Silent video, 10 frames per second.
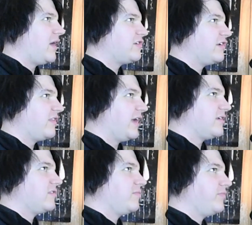much in
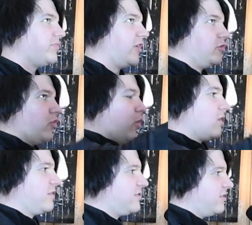like the
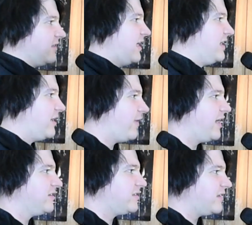north
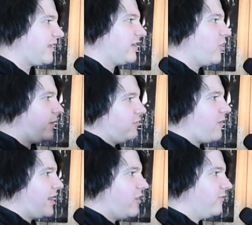anyways, that like going
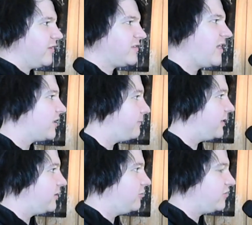right over, it's not going to
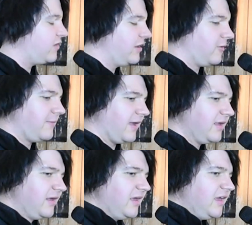be a huge deal.
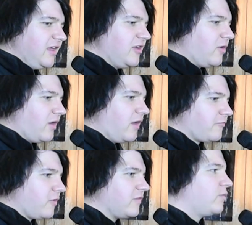But, you know,
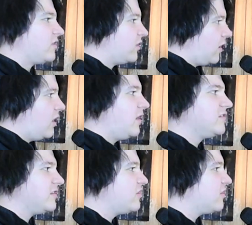of course, with the
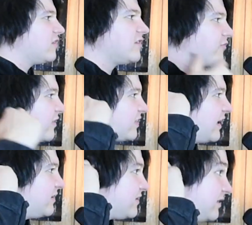laws and just different
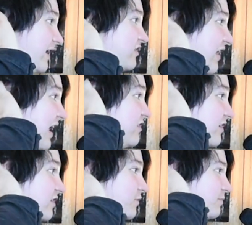things, it
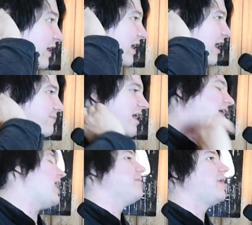changes. But
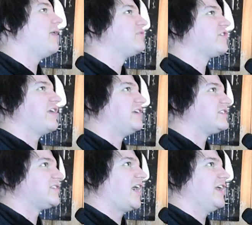I'm just
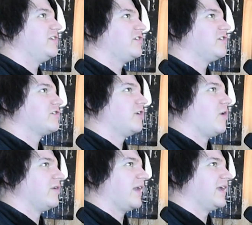excited to just
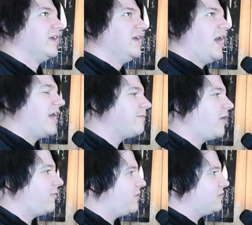go and like,
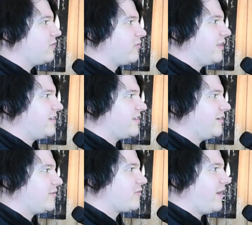I'm also really
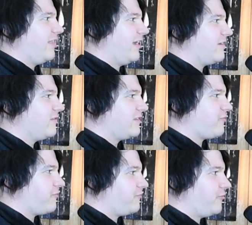excited to try like
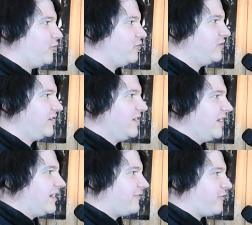different food
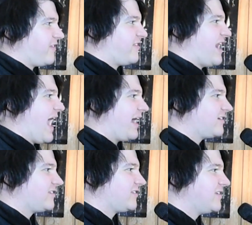and different
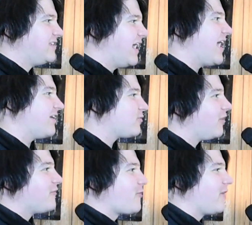snacks. Yes.
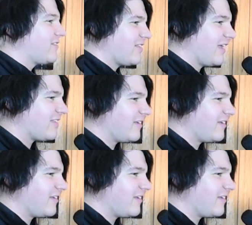Well, of course, like